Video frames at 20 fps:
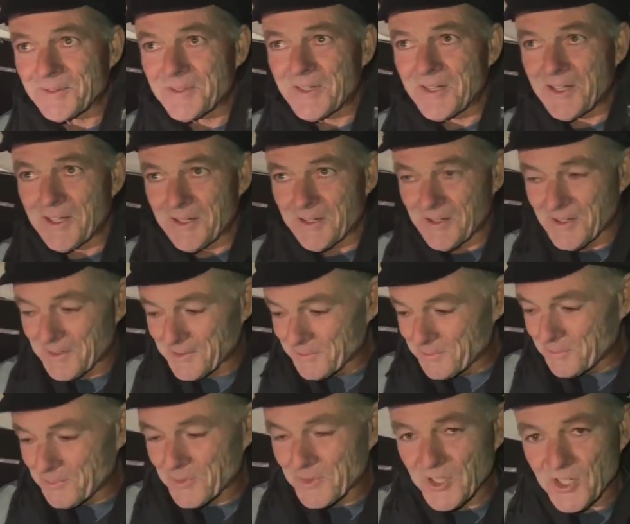and
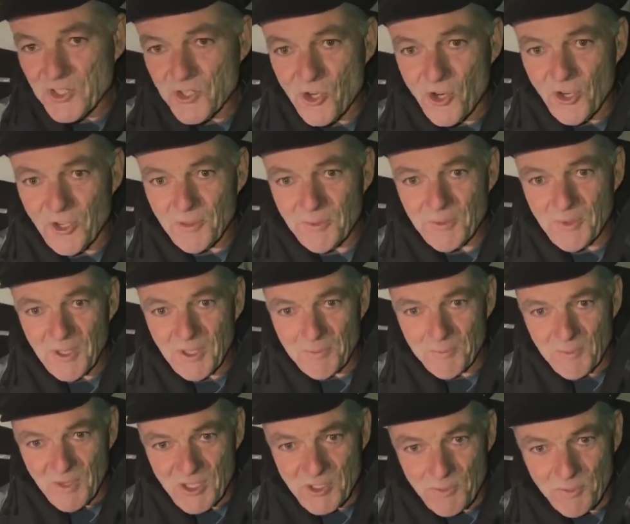enjoyed it
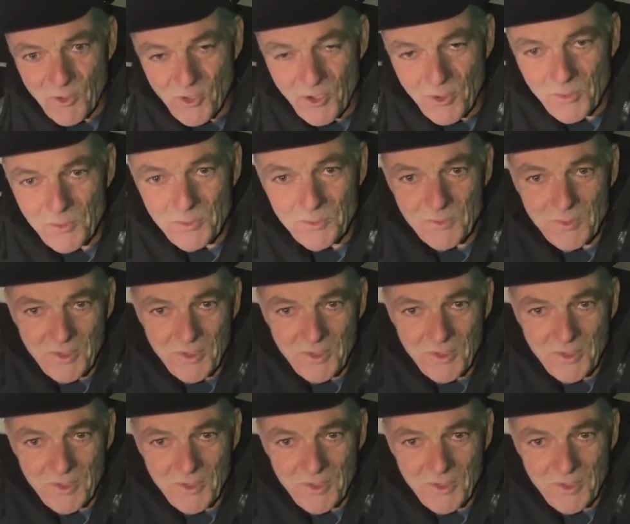much more